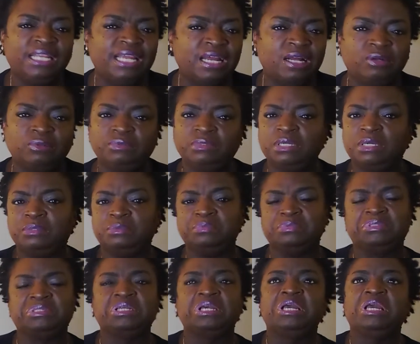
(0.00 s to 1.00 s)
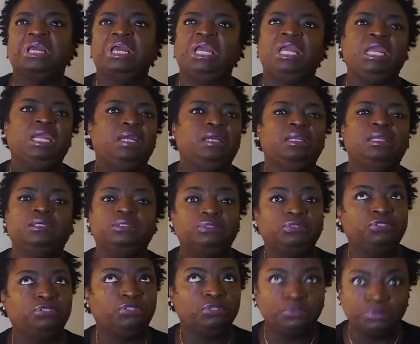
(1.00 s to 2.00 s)
down notes and
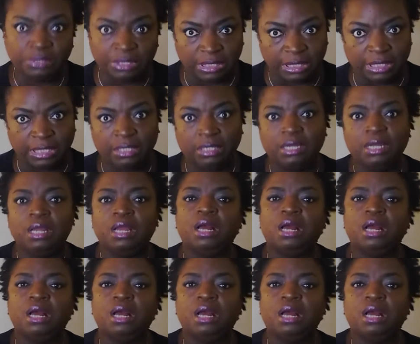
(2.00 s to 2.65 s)
doodling.